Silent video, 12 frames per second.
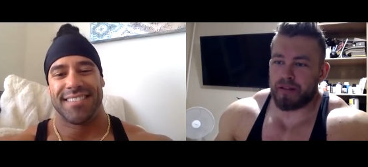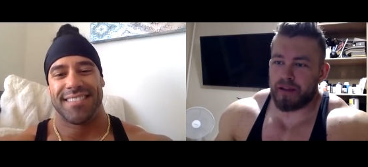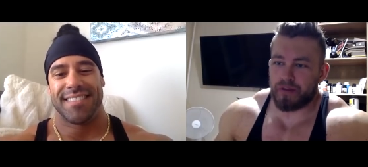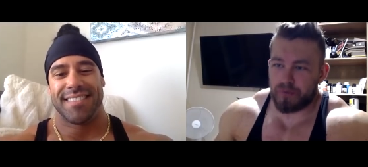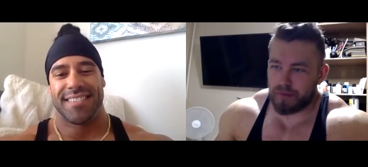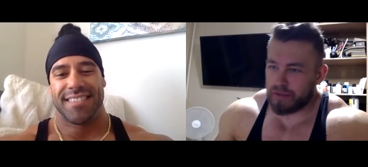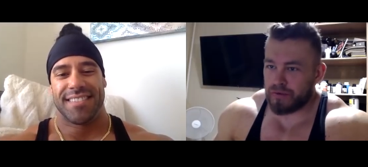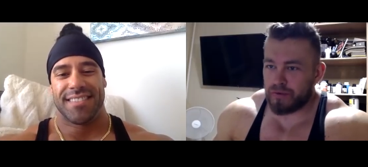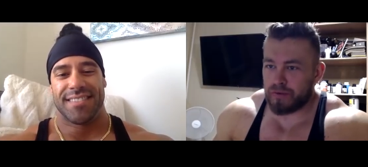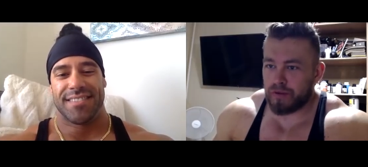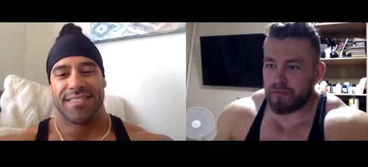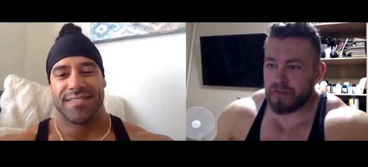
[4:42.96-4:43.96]
Speaker 1: I know that you
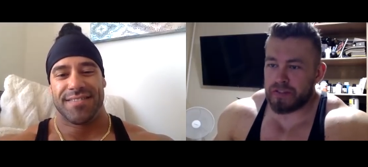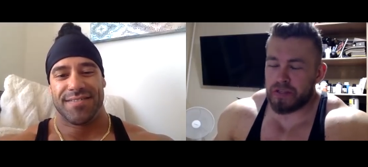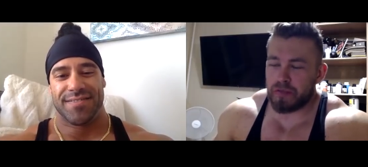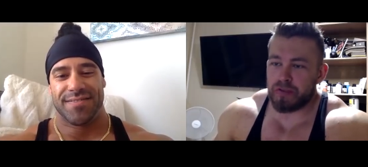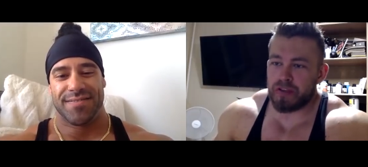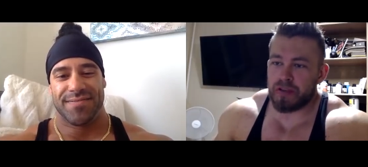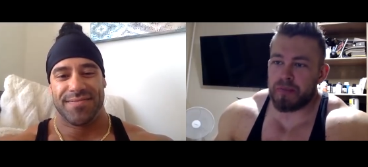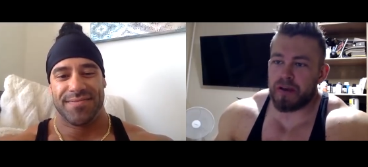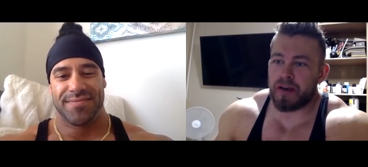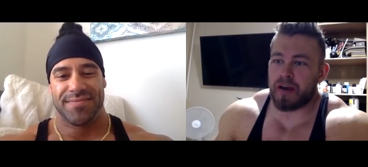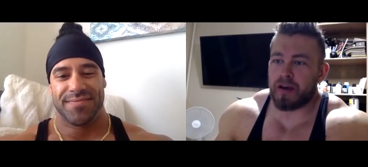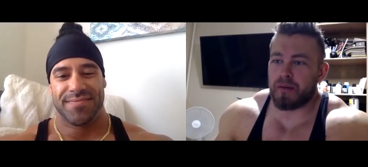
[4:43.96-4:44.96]
conversed with him,
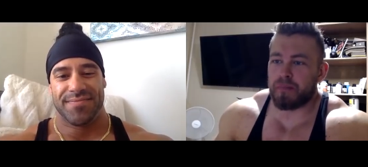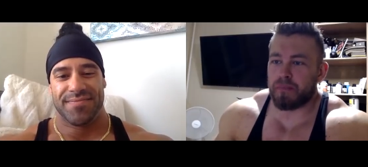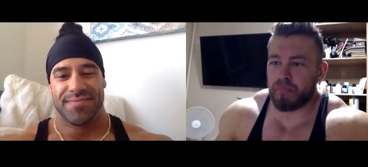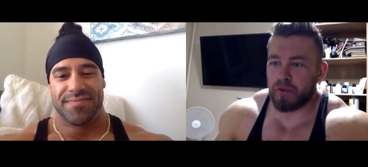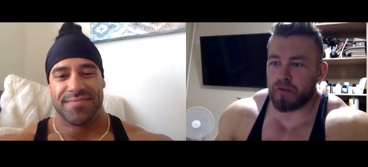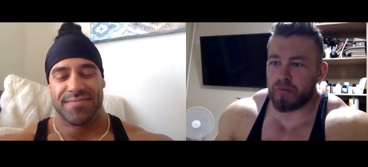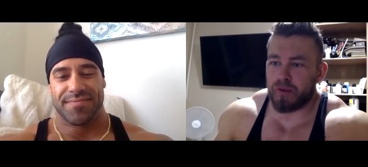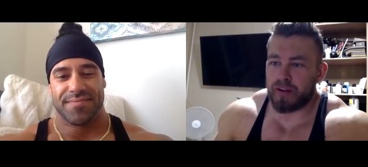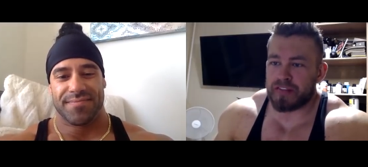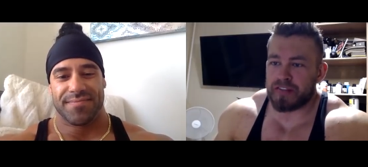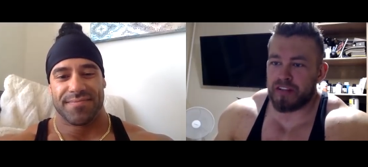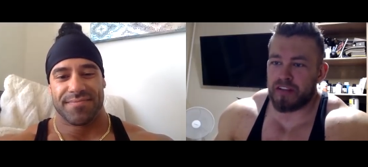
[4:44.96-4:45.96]
uh, Piotr
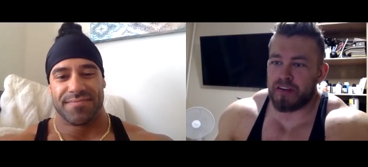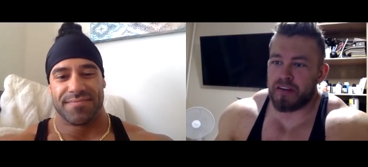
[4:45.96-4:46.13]
Borecki.